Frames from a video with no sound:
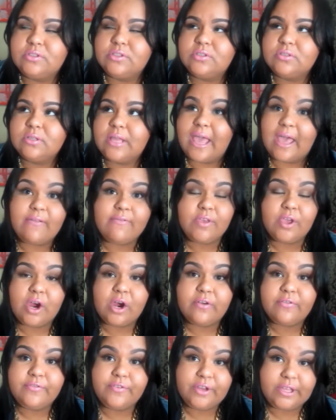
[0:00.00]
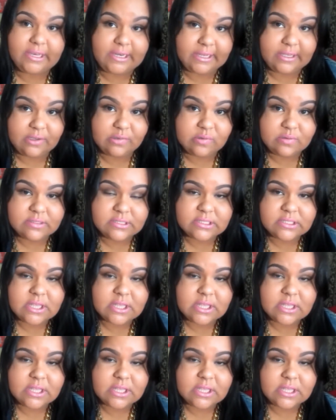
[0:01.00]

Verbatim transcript: of caviar for your nails.